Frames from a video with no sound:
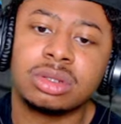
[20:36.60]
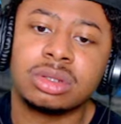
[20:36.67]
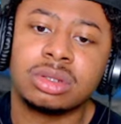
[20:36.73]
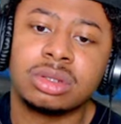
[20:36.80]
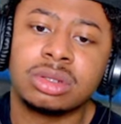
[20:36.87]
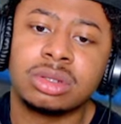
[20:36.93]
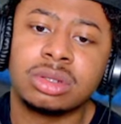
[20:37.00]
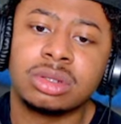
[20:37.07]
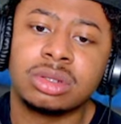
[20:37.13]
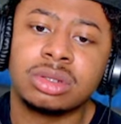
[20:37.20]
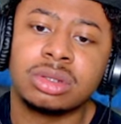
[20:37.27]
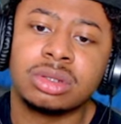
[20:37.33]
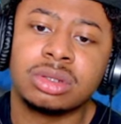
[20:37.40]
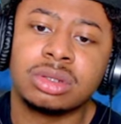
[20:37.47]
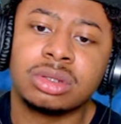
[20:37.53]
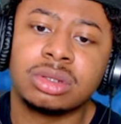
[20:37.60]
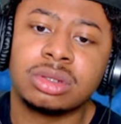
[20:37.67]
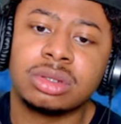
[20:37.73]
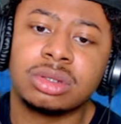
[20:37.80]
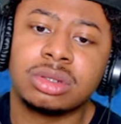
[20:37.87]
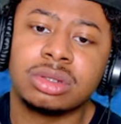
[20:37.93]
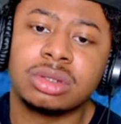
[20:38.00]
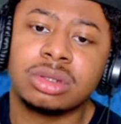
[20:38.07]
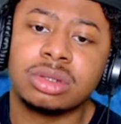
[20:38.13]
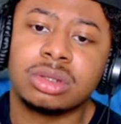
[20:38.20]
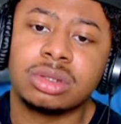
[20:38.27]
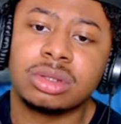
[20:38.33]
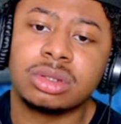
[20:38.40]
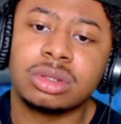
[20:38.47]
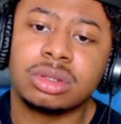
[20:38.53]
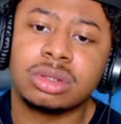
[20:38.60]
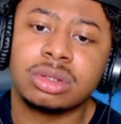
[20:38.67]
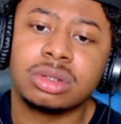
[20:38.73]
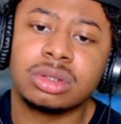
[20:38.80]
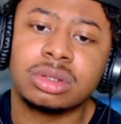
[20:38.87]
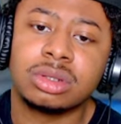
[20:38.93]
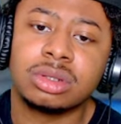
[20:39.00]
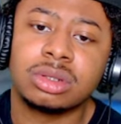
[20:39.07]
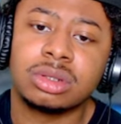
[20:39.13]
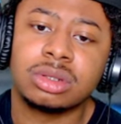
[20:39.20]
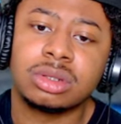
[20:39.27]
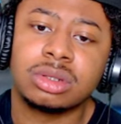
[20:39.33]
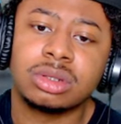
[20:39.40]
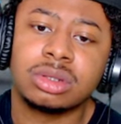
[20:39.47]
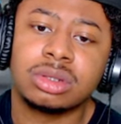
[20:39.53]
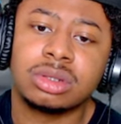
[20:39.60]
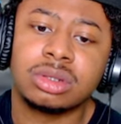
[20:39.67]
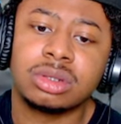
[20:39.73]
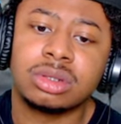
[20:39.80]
The person shown says nothing.